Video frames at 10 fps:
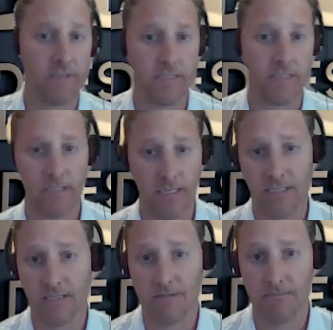it's
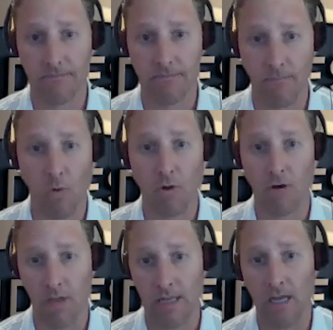
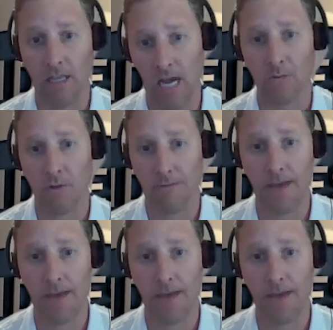more aligned with